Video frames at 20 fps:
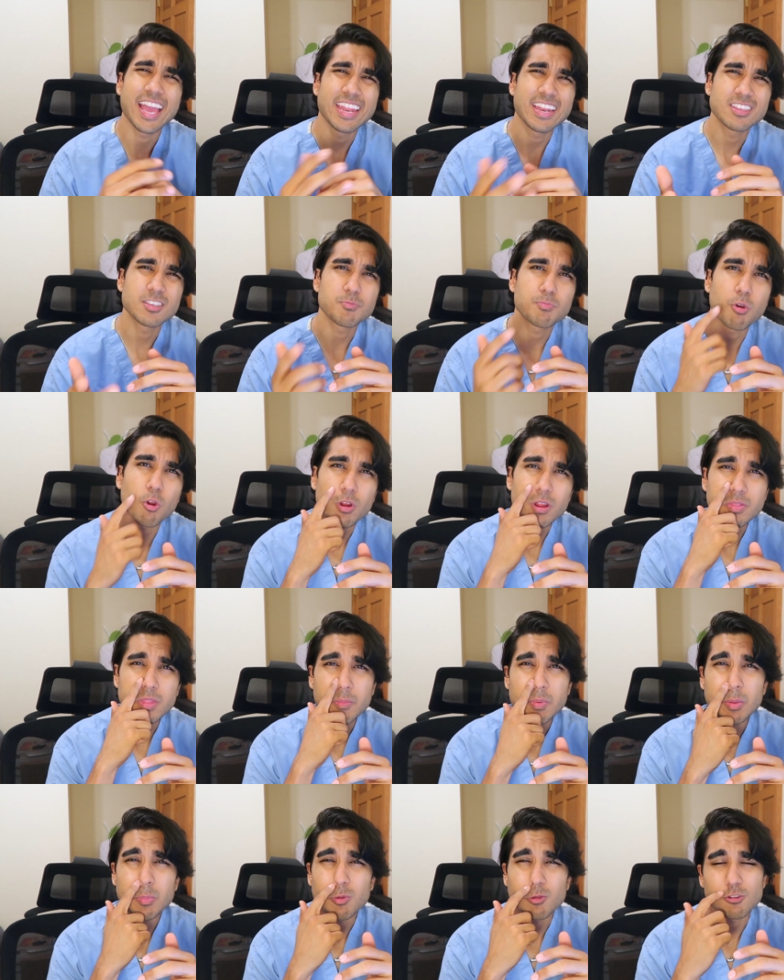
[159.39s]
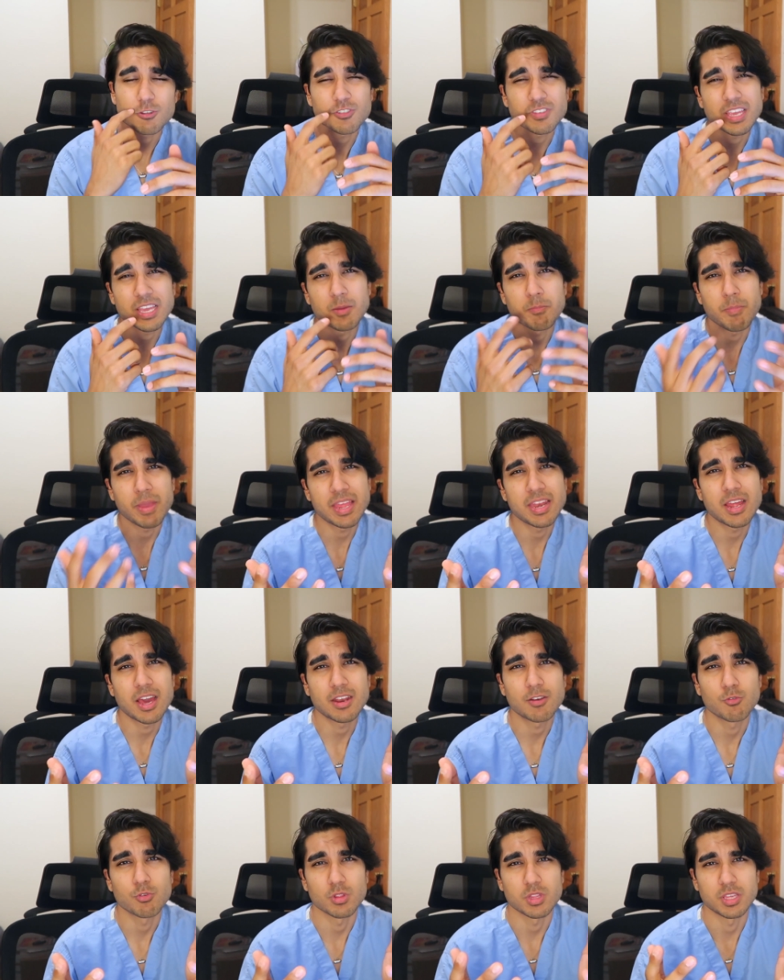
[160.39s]
And it's a program that people are saying may
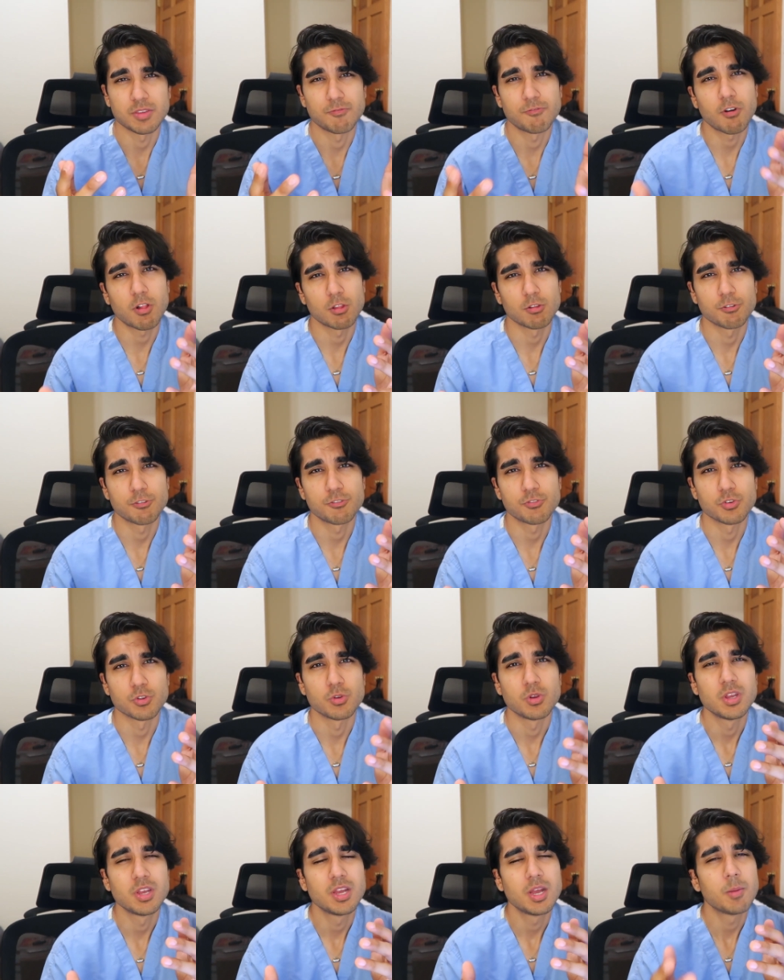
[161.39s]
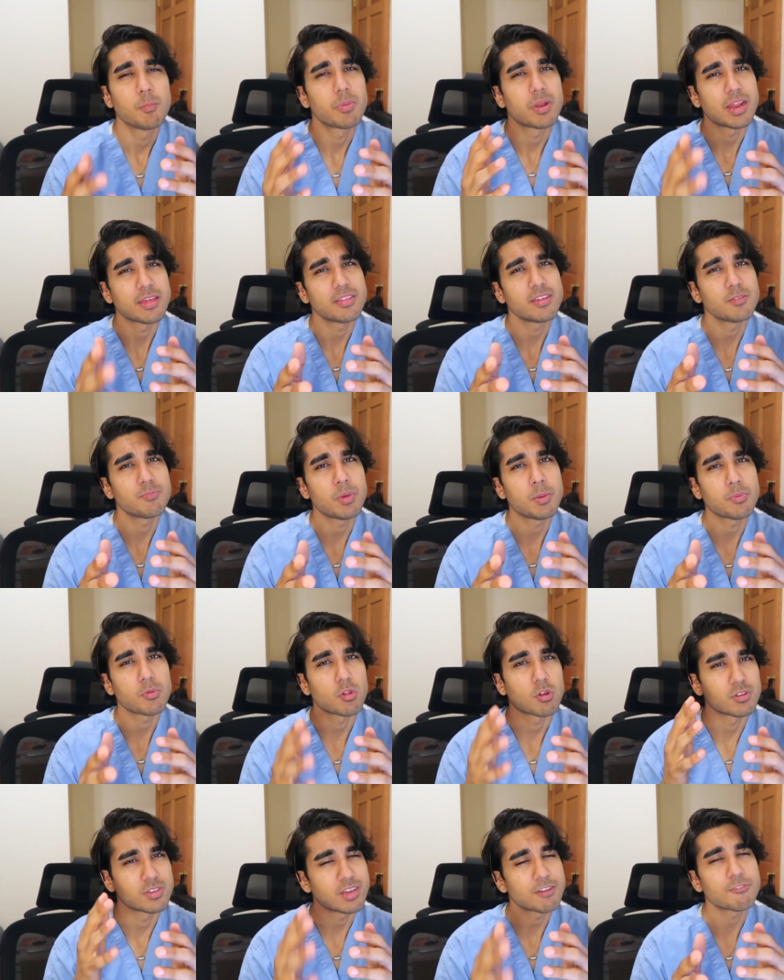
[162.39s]
not really follow through, but I think people
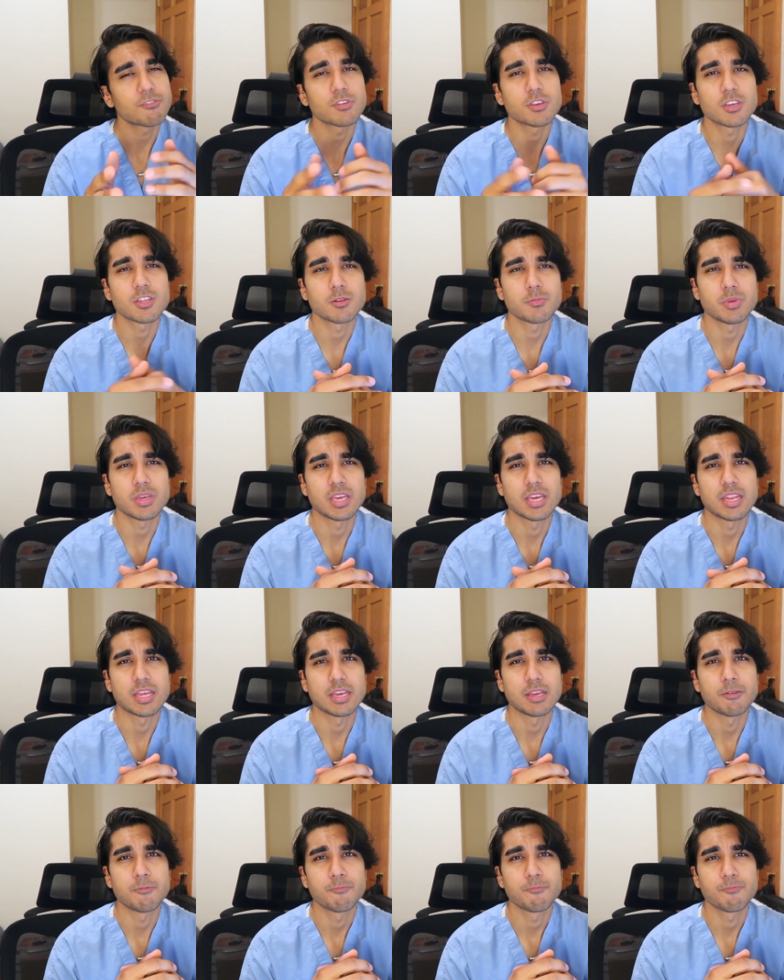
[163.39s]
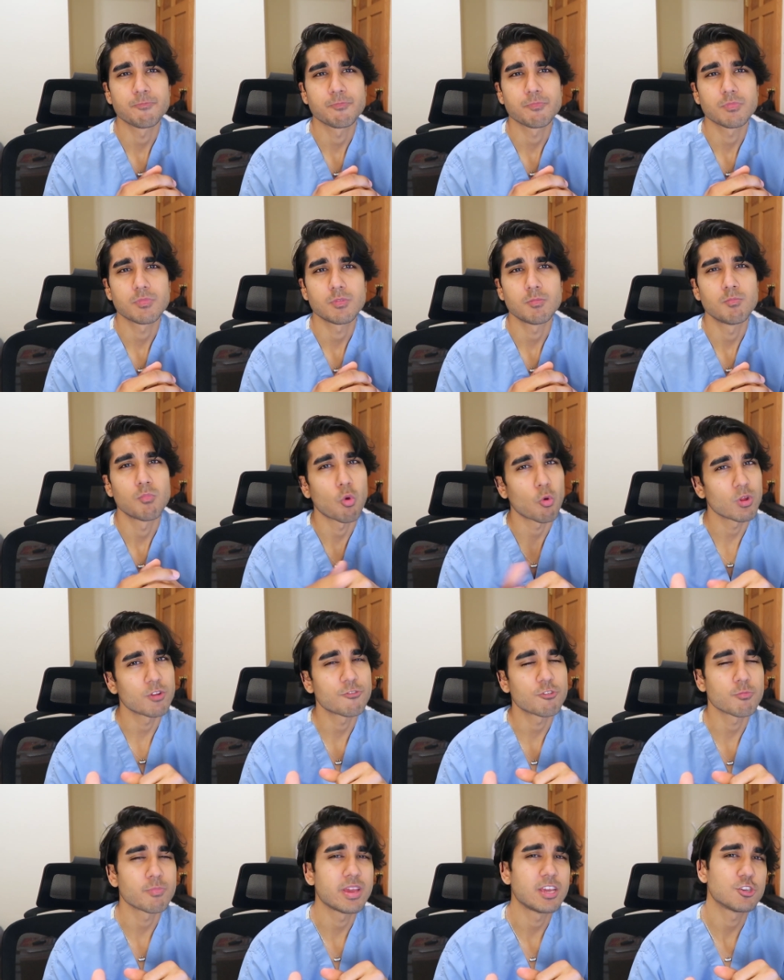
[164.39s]
are definitely going to be getting more
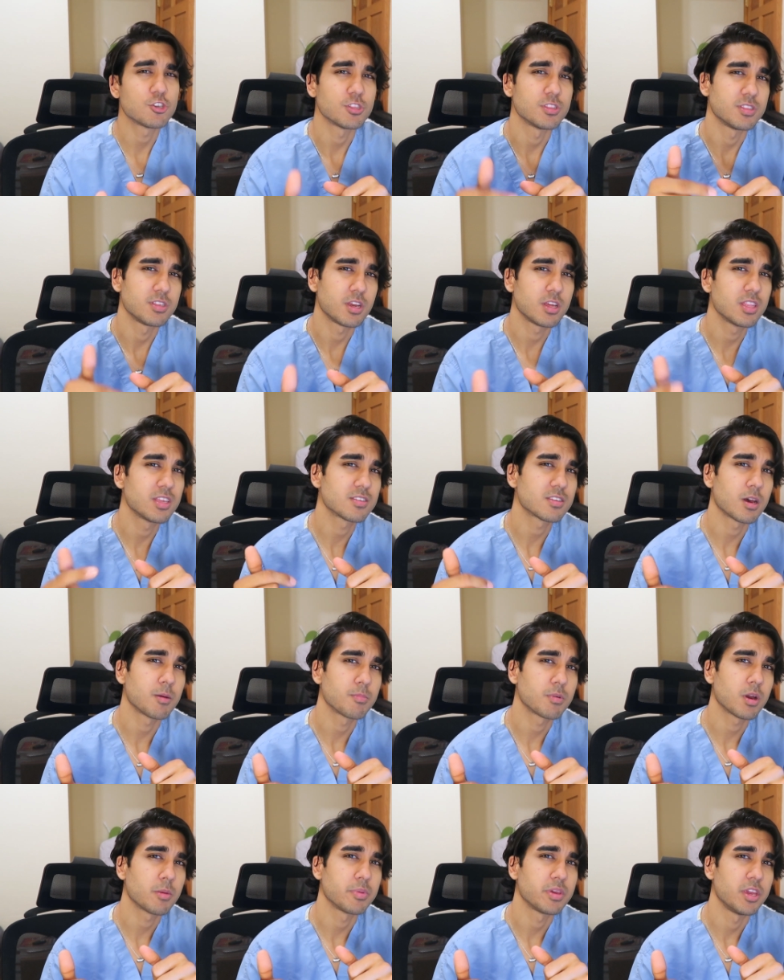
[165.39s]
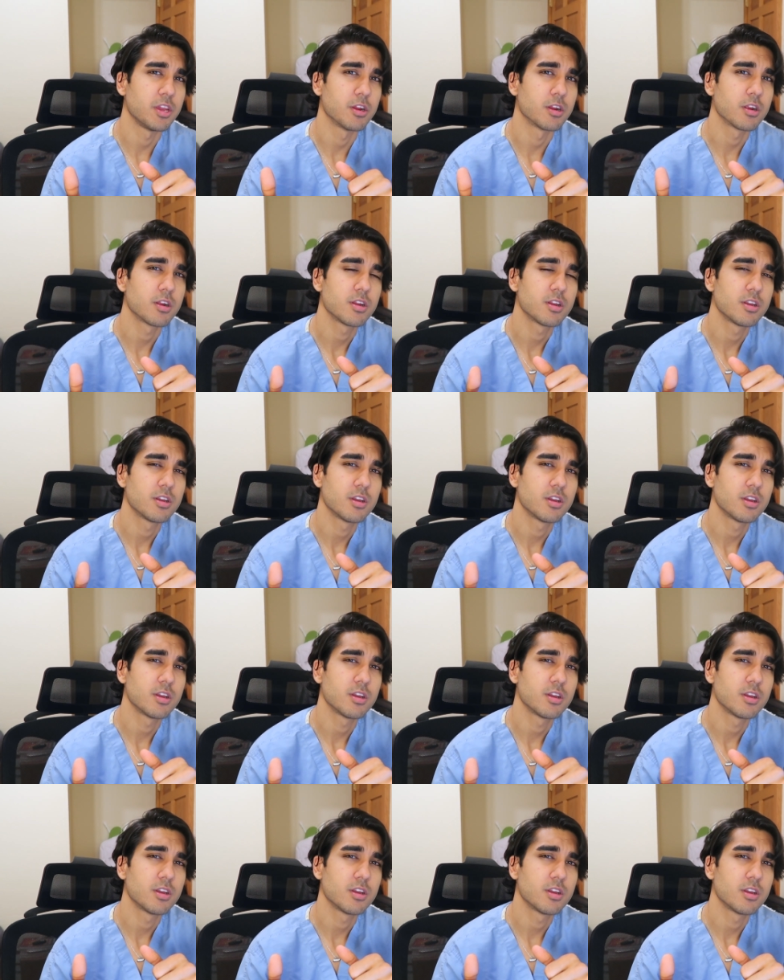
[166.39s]
information this upcoming year